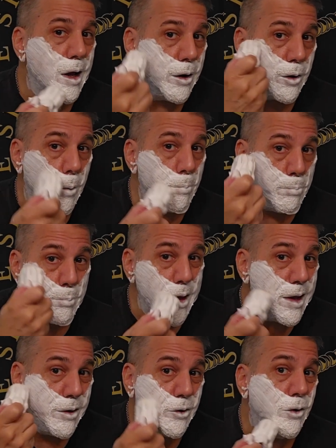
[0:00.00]
and the
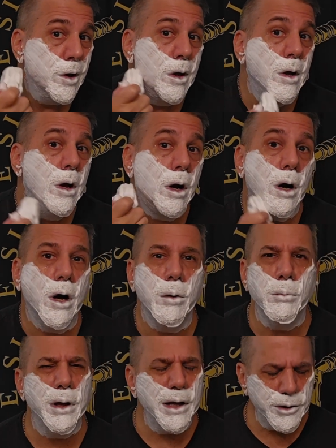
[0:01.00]
mint.
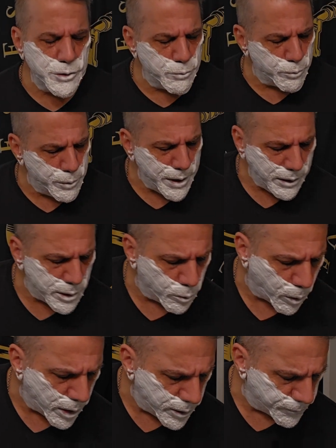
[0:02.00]
It's really
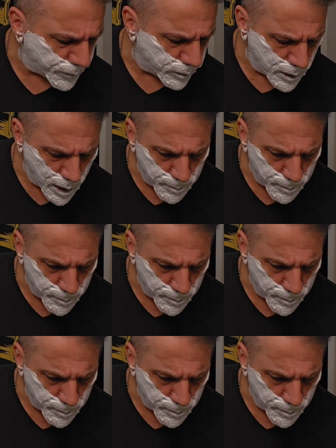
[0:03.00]
wonderful